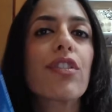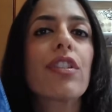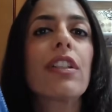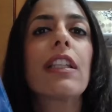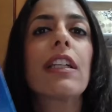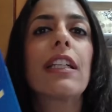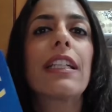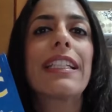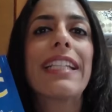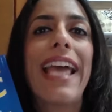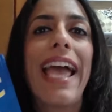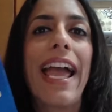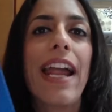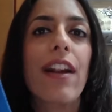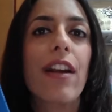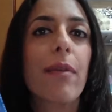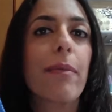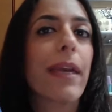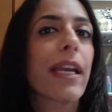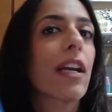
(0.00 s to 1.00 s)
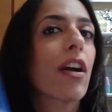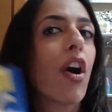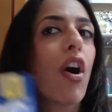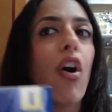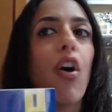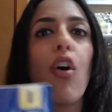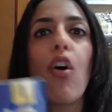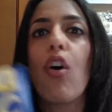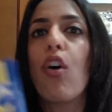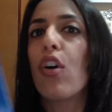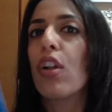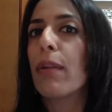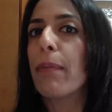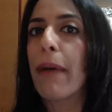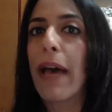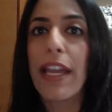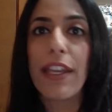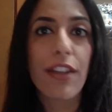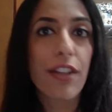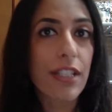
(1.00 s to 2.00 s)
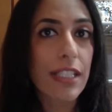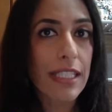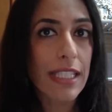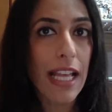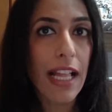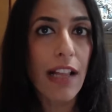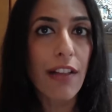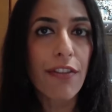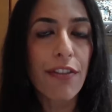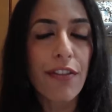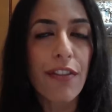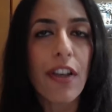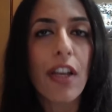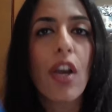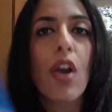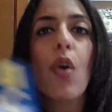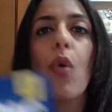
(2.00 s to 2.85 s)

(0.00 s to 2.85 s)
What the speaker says: to learn Arabic all by yourself